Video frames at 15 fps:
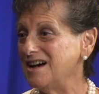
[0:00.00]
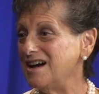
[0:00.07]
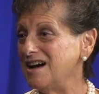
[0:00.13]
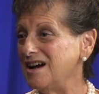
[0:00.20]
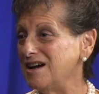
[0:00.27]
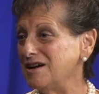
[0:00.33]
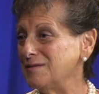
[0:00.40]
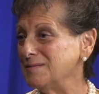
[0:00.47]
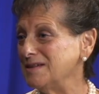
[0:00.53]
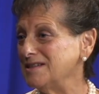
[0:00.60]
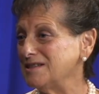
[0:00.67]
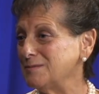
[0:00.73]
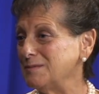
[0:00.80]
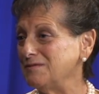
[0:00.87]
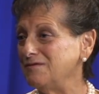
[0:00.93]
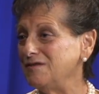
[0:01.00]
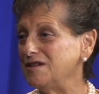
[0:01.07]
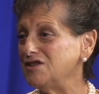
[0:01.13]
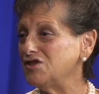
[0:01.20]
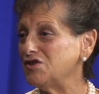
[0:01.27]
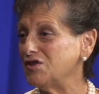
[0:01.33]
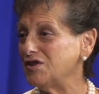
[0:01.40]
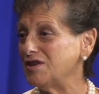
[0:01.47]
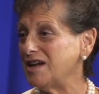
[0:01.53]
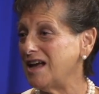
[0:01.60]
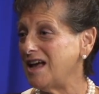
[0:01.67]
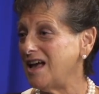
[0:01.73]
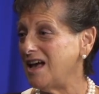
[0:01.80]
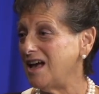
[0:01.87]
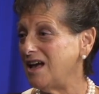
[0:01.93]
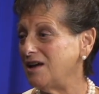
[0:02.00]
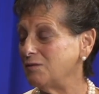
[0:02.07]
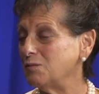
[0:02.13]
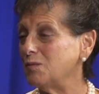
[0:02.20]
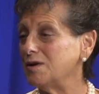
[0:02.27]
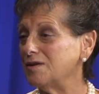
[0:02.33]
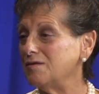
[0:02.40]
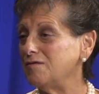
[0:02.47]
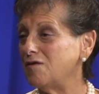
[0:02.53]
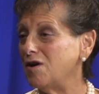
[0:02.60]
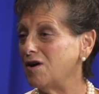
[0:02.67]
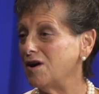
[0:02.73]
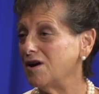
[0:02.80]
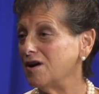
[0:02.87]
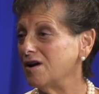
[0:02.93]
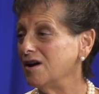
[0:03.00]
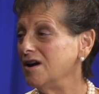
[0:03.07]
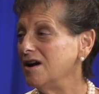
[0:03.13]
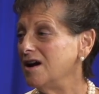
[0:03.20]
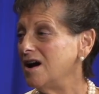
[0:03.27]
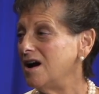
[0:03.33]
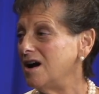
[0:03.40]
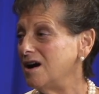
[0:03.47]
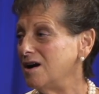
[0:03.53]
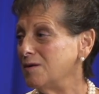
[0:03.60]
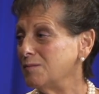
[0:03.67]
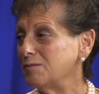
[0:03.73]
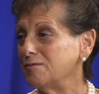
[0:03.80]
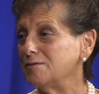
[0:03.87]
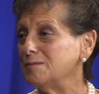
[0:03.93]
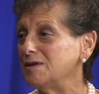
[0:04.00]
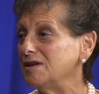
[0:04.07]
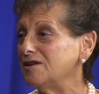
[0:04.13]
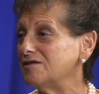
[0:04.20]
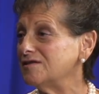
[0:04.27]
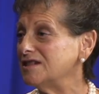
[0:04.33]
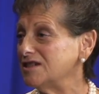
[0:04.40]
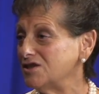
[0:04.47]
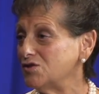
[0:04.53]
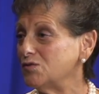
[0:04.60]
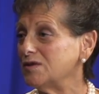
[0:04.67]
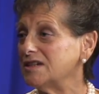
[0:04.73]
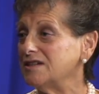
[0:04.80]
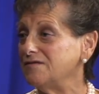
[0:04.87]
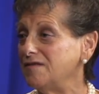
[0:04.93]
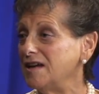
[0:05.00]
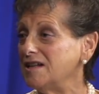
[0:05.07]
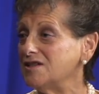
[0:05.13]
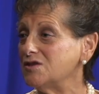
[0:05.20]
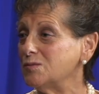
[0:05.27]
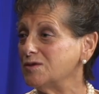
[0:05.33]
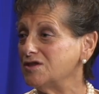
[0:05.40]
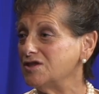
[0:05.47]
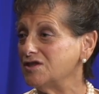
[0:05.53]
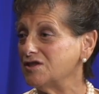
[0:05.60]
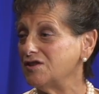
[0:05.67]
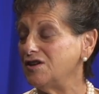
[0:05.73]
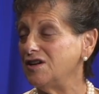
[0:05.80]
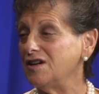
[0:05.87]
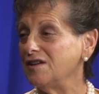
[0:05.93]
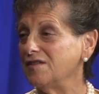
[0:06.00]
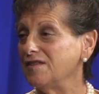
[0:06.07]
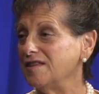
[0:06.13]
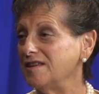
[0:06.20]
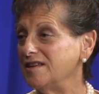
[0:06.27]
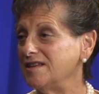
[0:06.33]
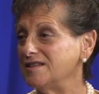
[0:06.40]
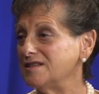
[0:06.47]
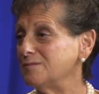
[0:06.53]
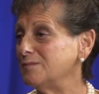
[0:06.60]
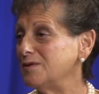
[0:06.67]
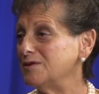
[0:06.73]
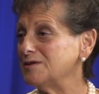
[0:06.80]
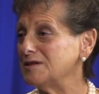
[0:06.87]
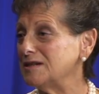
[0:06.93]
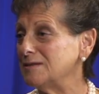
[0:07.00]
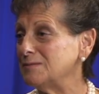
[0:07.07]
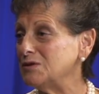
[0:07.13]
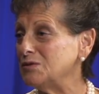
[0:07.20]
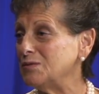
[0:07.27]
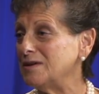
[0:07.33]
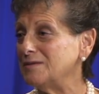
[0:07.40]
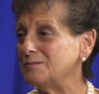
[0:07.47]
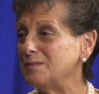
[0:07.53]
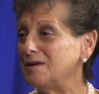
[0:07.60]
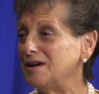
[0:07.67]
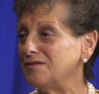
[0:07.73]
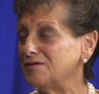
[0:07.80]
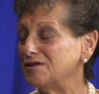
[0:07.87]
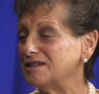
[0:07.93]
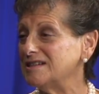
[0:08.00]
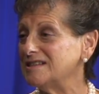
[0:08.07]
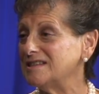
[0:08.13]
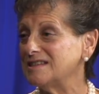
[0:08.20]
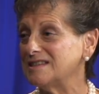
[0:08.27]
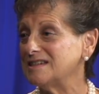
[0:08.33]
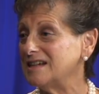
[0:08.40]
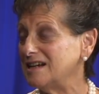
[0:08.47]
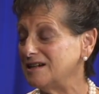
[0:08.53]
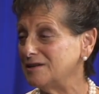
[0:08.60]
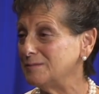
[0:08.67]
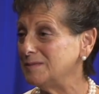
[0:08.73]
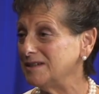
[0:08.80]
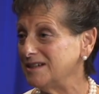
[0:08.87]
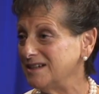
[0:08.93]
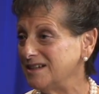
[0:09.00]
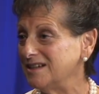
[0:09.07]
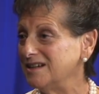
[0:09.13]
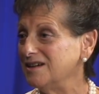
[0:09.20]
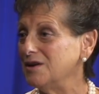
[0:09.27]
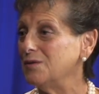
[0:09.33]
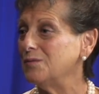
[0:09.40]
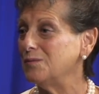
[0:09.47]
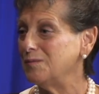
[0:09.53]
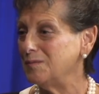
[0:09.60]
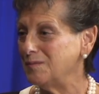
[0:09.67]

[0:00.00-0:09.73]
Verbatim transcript: Um, it's been featured at one of our uh, premier district events, which is called the Symposium to End Poverty Sustainably. Steps.